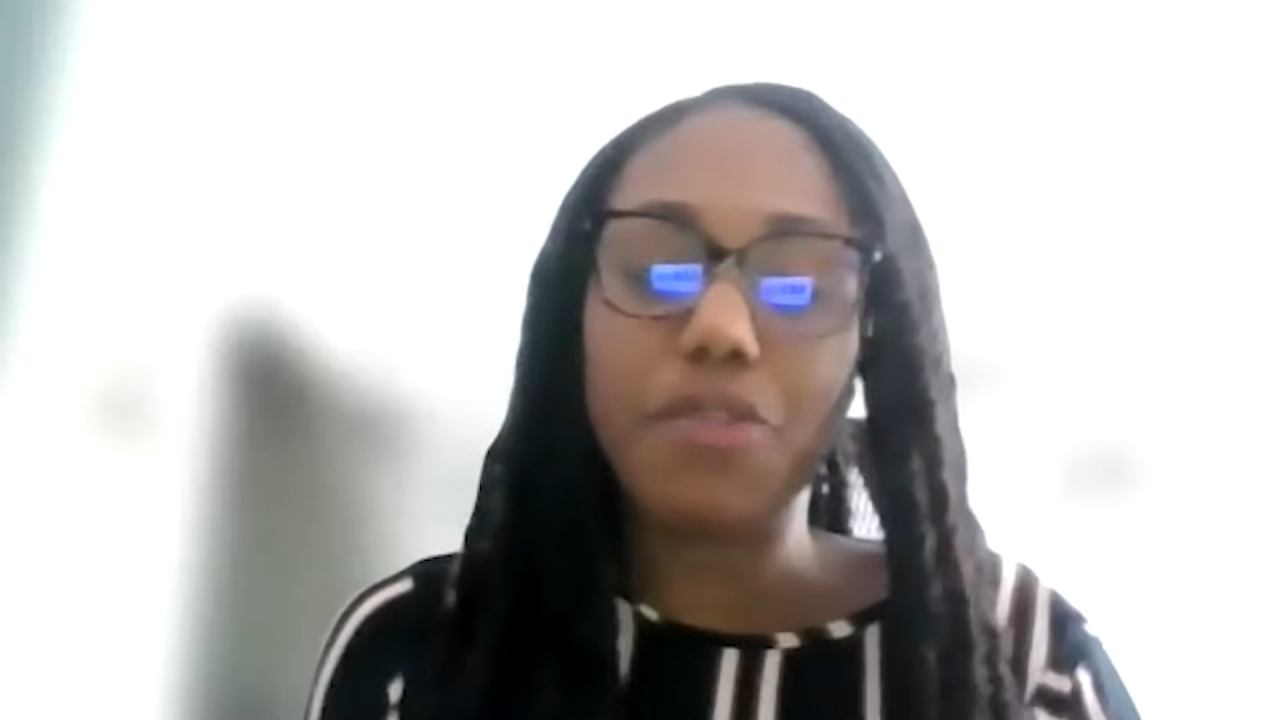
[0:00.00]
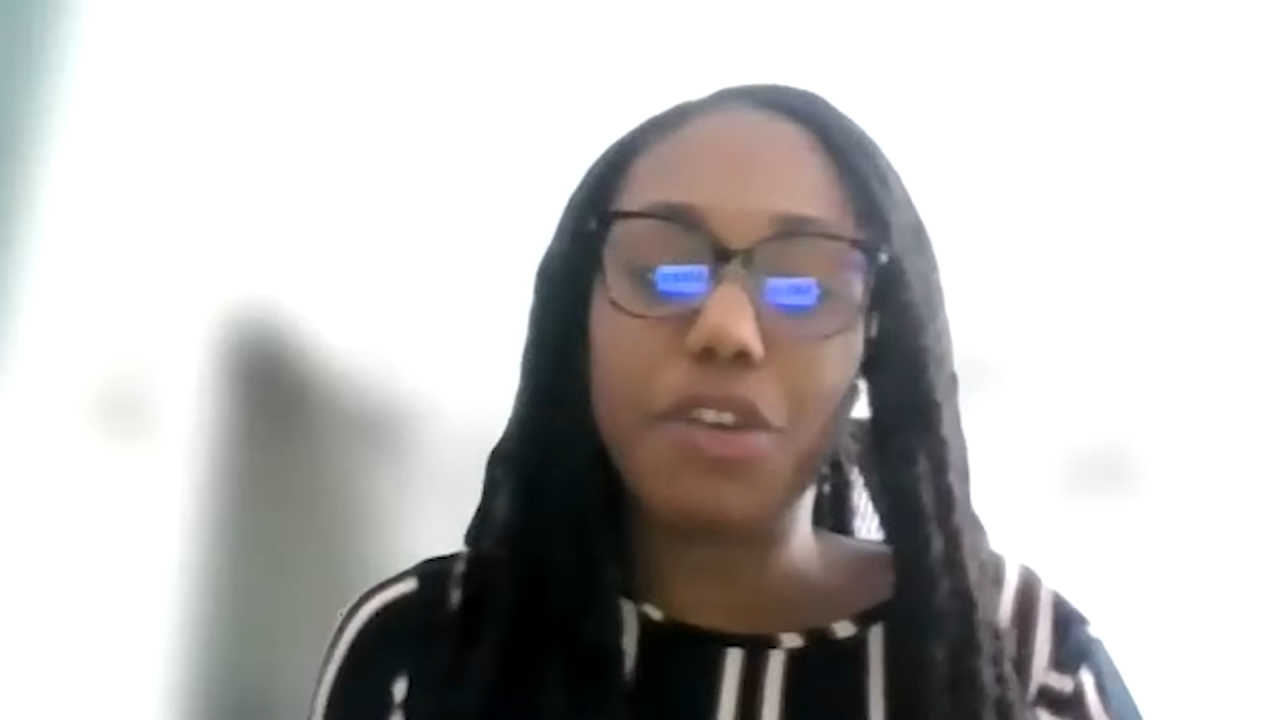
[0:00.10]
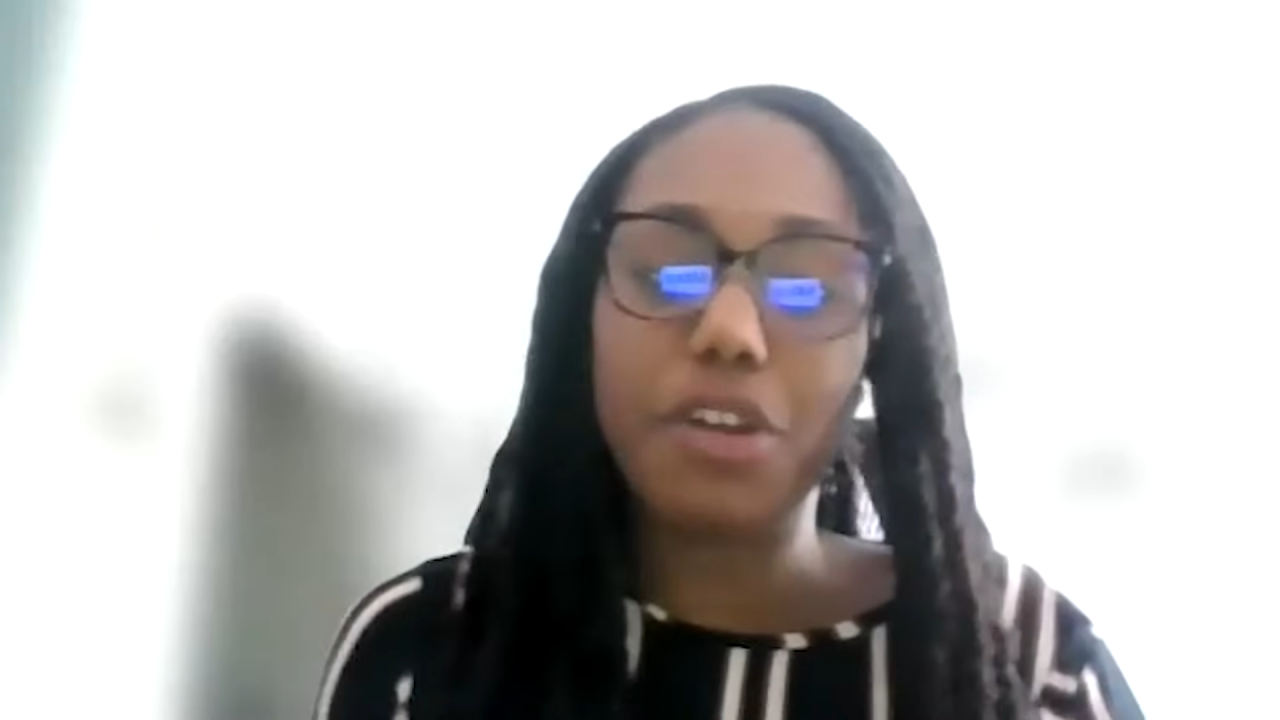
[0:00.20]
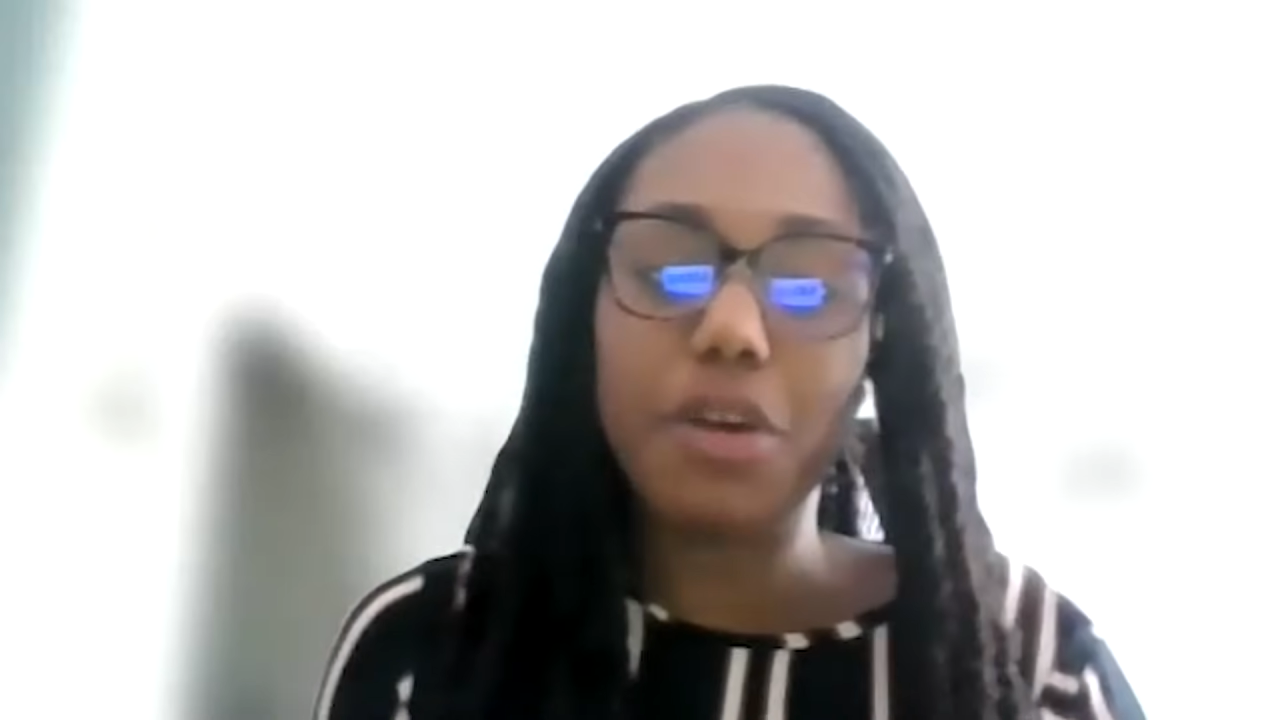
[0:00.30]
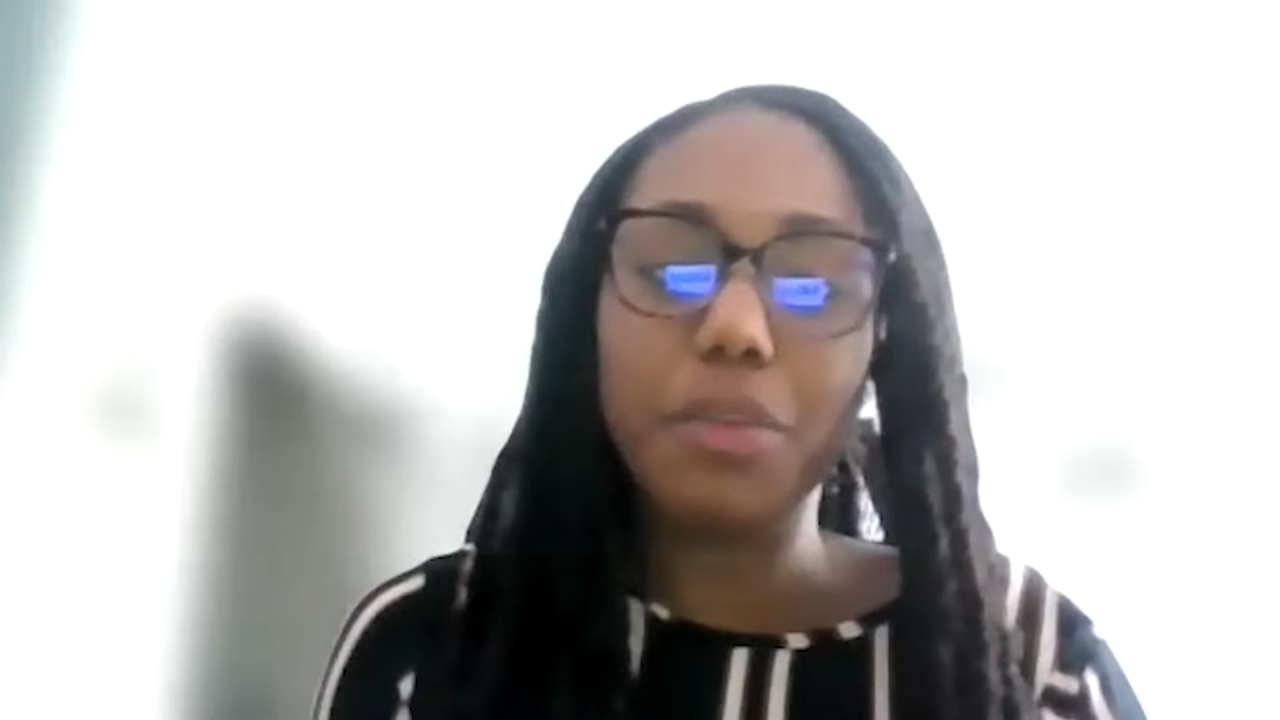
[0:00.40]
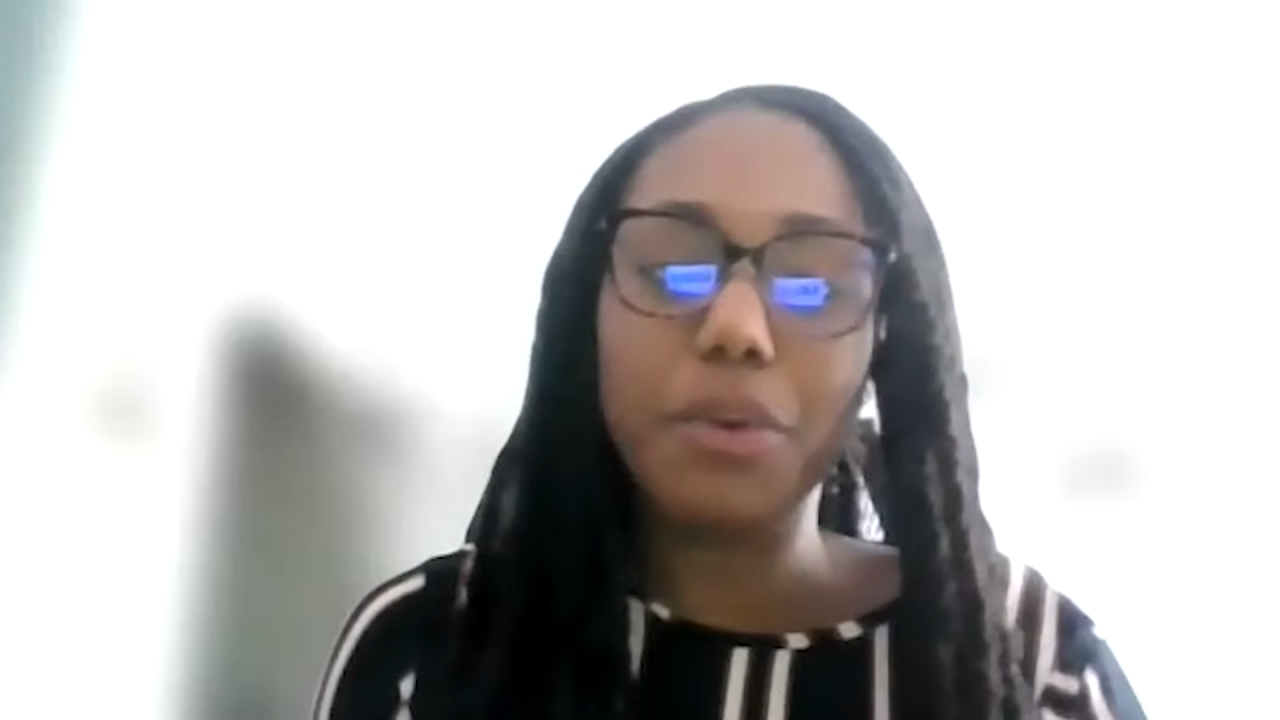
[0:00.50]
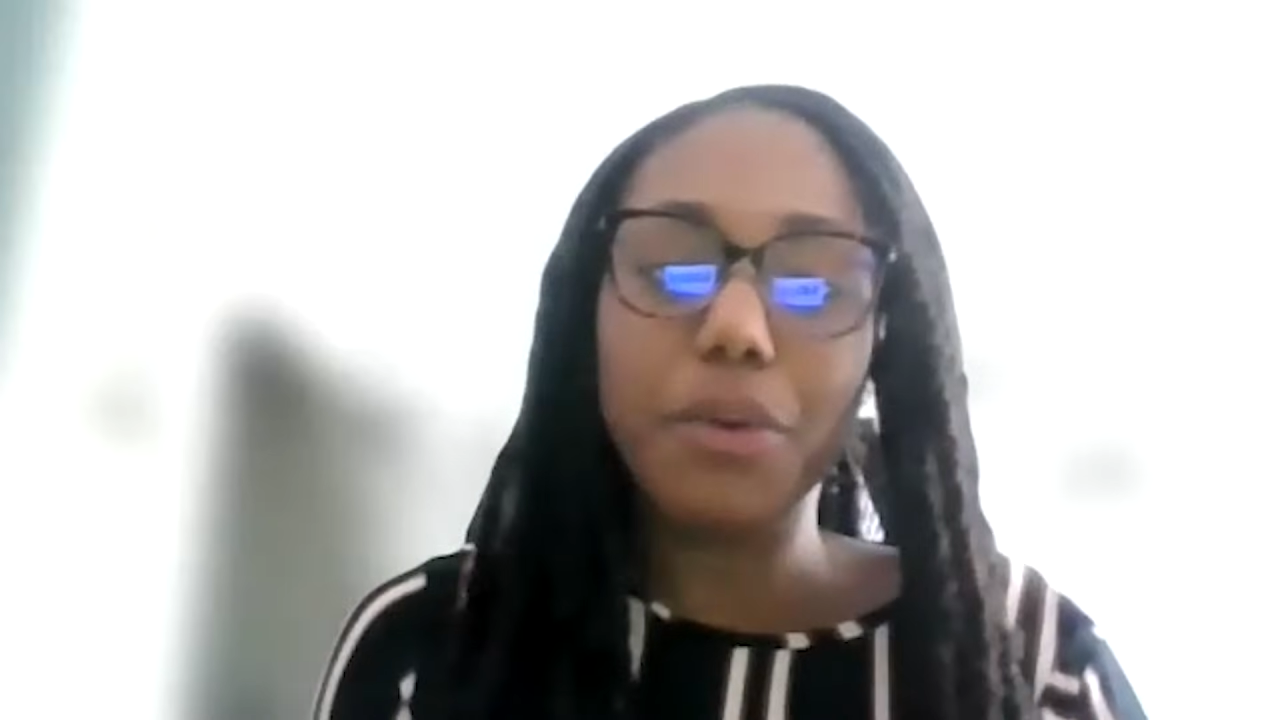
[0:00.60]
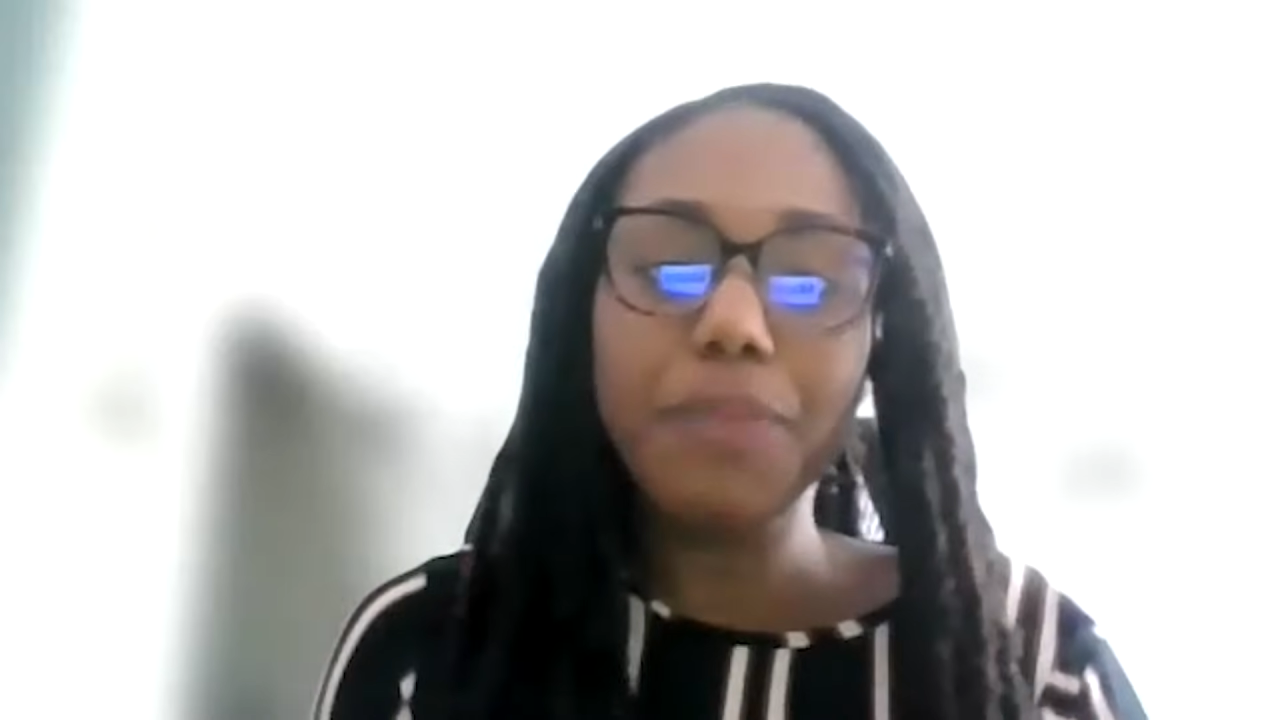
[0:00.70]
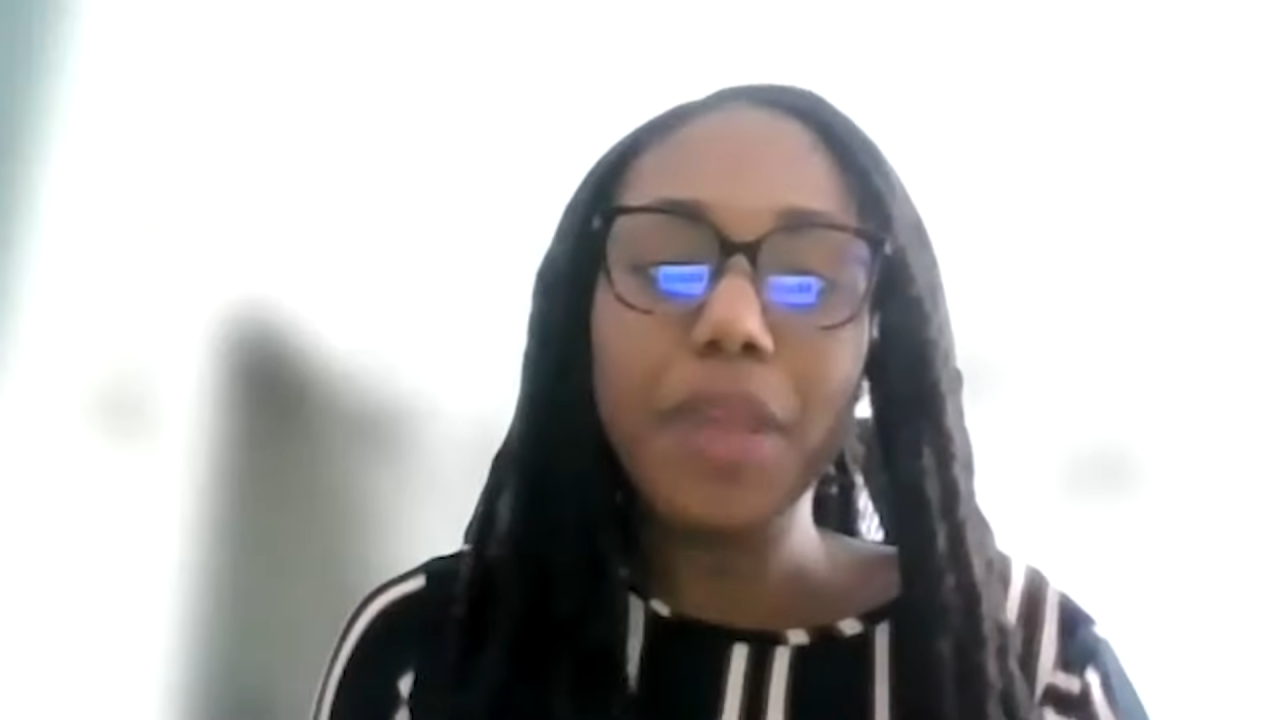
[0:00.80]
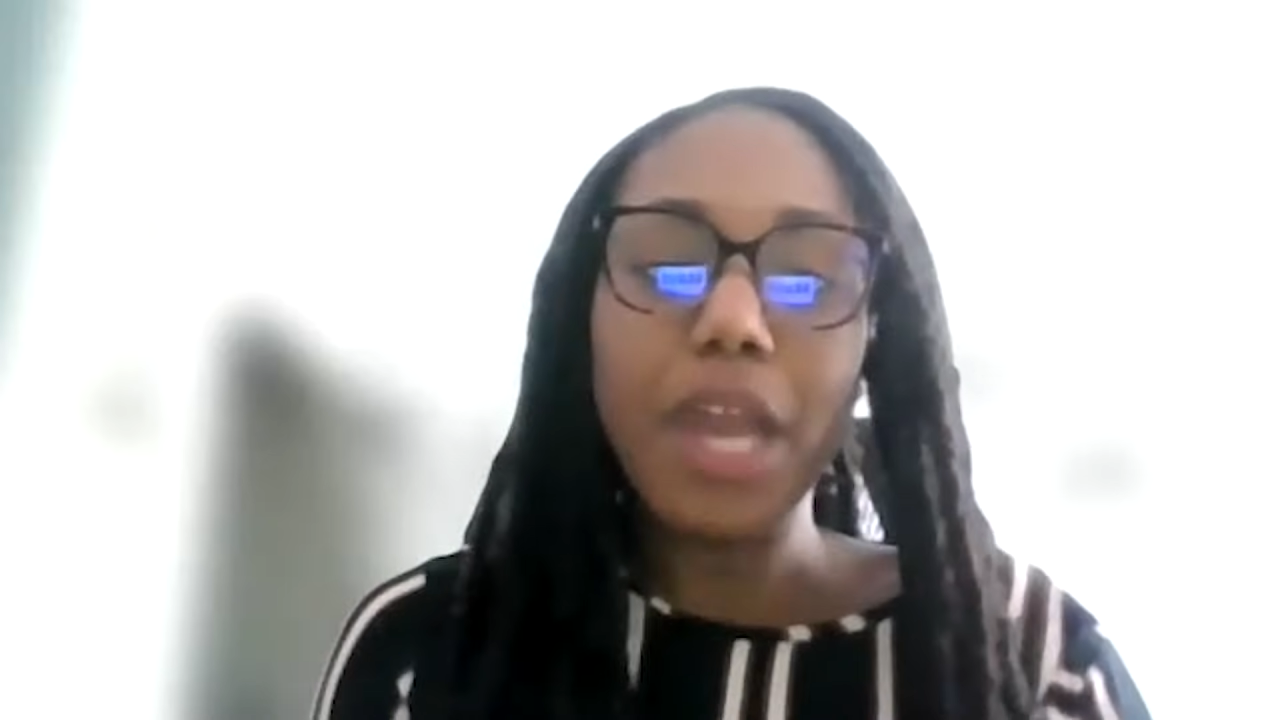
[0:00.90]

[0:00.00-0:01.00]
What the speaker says: for example.